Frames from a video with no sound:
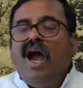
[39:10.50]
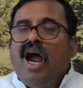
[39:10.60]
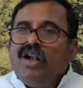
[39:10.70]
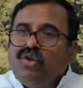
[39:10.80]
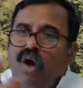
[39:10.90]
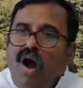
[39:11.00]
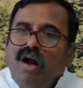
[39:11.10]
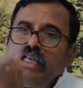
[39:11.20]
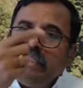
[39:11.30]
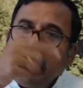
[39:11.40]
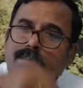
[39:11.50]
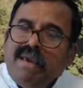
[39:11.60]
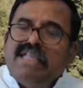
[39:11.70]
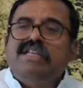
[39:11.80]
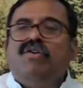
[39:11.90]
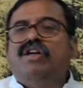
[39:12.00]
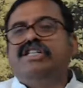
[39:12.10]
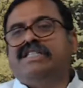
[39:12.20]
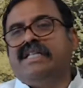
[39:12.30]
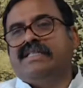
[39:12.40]
And thought is an appearance in
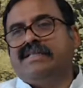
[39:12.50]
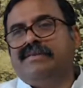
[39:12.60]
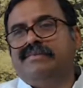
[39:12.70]
consciousness.